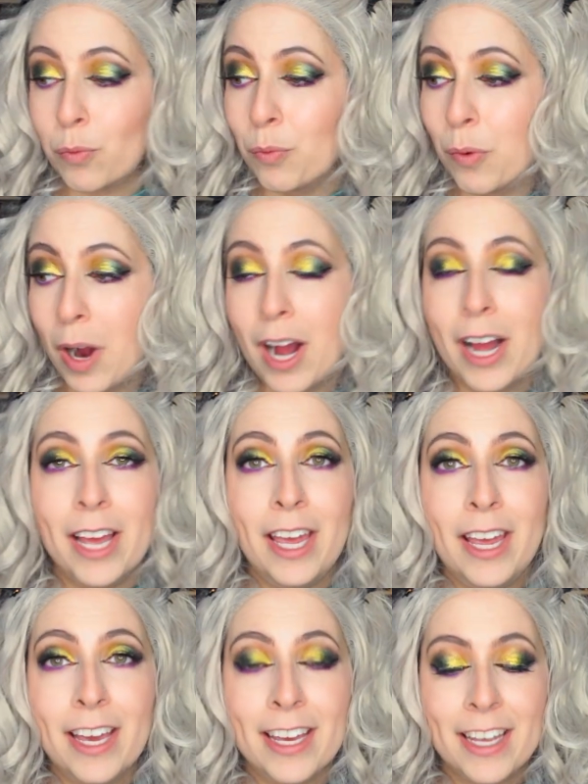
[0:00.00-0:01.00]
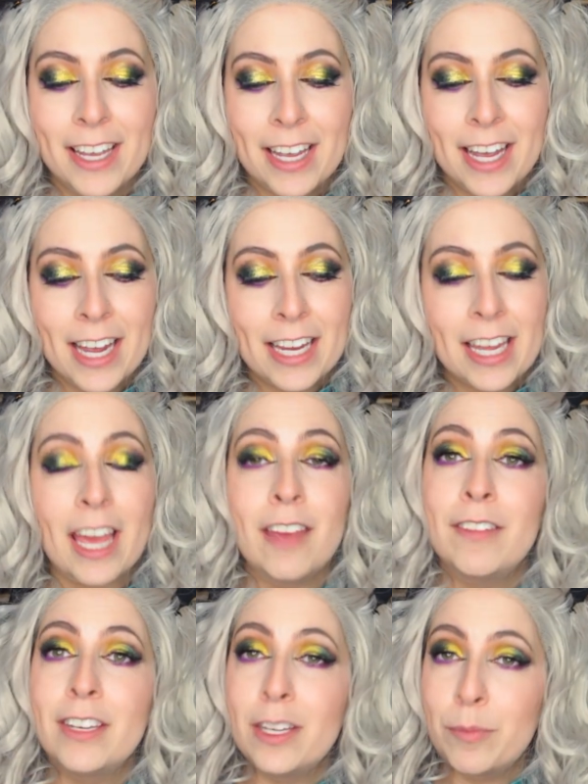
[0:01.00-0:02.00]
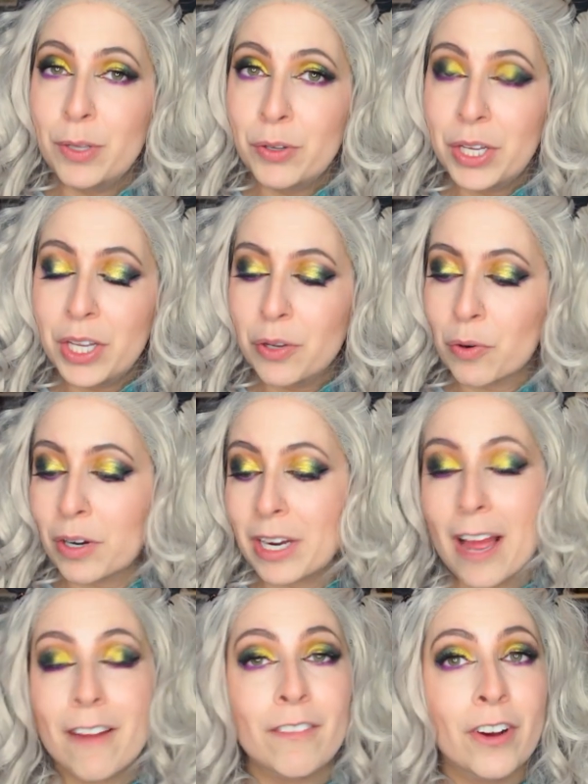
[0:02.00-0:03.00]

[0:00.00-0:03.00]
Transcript: why KVD Beauty, or Kat